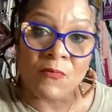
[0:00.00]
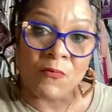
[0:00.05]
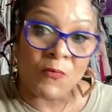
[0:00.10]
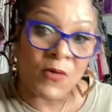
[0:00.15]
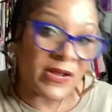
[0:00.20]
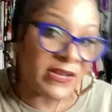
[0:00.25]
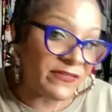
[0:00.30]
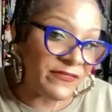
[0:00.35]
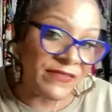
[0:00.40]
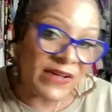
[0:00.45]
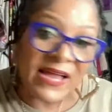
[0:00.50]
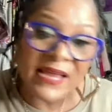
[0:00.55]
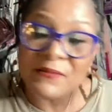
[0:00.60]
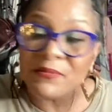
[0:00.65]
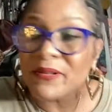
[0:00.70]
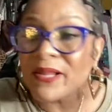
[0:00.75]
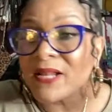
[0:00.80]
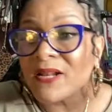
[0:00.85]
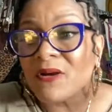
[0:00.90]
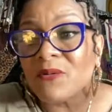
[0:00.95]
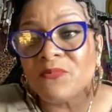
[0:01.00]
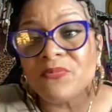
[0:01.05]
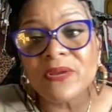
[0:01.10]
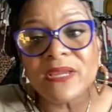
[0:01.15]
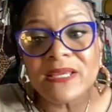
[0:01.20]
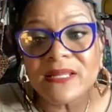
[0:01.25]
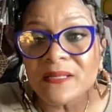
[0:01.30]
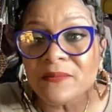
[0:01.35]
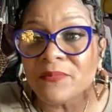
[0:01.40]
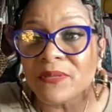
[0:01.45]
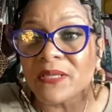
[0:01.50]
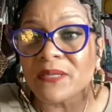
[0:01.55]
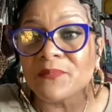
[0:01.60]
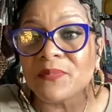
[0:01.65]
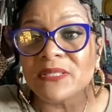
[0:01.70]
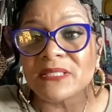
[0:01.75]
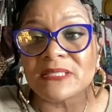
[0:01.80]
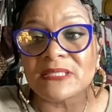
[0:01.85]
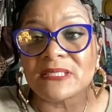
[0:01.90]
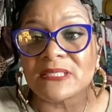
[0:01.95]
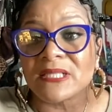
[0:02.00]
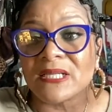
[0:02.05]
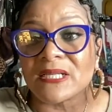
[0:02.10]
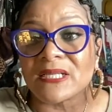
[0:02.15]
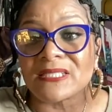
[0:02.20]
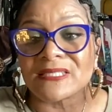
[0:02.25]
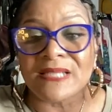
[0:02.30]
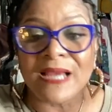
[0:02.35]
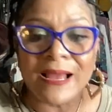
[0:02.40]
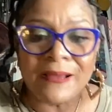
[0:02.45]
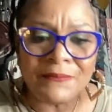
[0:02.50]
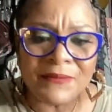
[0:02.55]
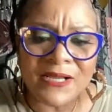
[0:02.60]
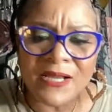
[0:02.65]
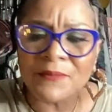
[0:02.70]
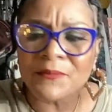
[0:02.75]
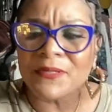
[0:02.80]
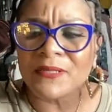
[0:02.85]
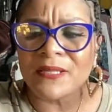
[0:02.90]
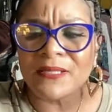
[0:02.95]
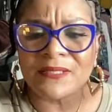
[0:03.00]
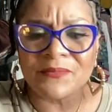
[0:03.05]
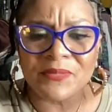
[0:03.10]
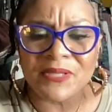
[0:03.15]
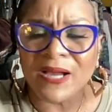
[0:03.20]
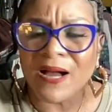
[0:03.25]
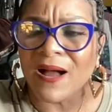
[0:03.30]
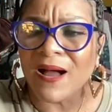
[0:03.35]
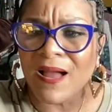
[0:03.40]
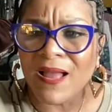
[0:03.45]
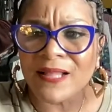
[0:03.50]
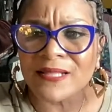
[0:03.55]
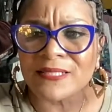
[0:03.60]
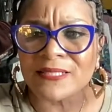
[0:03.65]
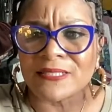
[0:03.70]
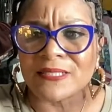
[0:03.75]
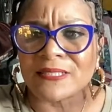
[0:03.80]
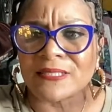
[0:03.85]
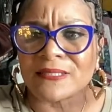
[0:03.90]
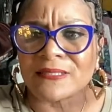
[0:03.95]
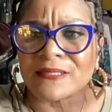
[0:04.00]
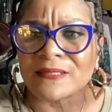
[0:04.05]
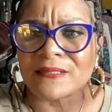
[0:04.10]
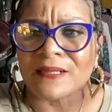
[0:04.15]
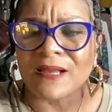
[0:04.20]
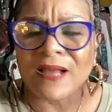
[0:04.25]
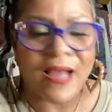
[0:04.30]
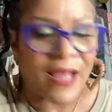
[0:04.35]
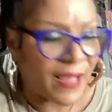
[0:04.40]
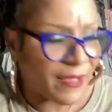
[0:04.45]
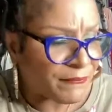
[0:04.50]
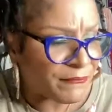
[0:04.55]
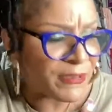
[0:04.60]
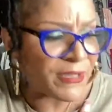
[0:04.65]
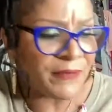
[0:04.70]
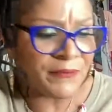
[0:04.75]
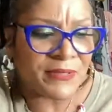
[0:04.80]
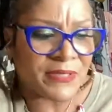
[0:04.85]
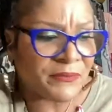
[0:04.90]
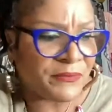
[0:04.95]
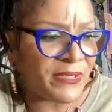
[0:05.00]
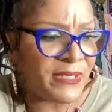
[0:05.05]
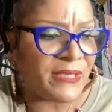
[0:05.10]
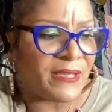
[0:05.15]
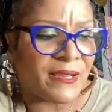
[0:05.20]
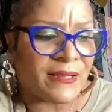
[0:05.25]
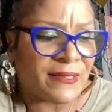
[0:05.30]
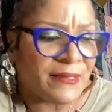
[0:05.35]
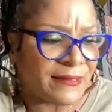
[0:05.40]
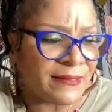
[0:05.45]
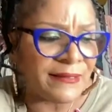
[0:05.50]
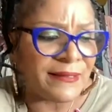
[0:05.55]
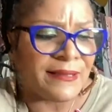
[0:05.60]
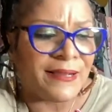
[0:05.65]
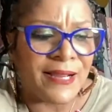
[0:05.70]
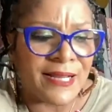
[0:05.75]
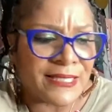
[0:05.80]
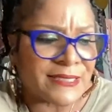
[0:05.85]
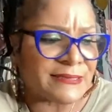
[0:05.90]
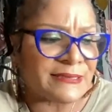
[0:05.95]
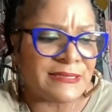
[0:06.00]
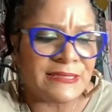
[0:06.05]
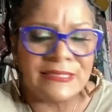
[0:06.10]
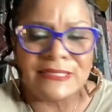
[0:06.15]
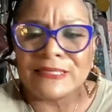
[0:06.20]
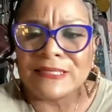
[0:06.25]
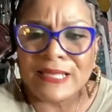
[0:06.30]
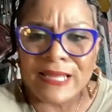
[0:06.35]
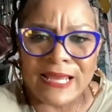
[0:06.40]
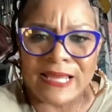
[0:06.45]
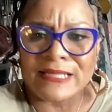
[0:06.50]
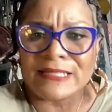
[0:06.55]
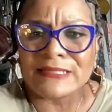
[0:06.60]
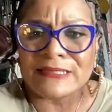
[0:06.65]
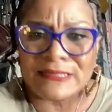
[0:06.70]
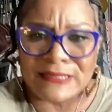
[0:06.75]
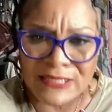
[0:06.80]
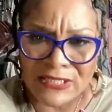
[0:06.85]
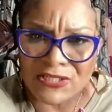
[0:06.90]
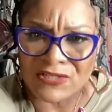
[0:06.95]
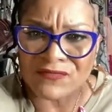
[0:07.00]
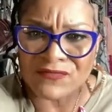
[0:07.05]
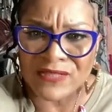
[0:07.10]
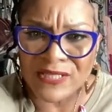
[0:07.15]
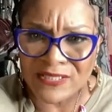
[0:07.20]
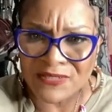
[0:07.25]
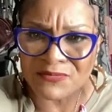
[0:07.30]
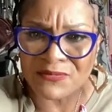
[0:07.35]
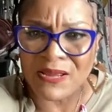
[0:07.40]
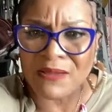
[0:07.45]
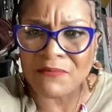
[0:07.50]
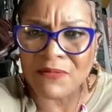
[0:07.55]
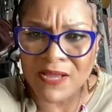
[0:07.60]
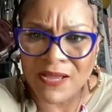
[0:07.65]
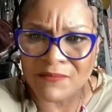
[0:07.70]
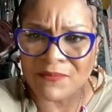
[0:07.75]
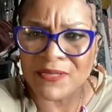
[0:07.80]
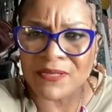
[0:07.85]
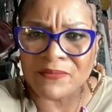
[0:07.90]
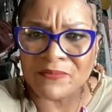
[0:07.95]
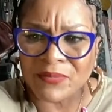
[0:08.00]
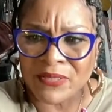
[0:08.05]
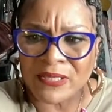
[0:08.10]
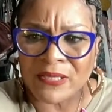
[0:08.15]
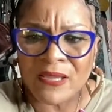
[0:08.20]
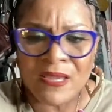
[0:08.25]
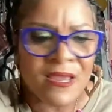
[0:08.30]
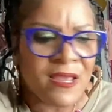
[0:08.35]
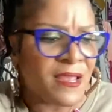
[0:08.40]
What if I ain't plan on bringing a big piece of luggage? I'm coming there to be an auntie. I'm coming to be auntie nanny stuff. That's what I'm coming to be.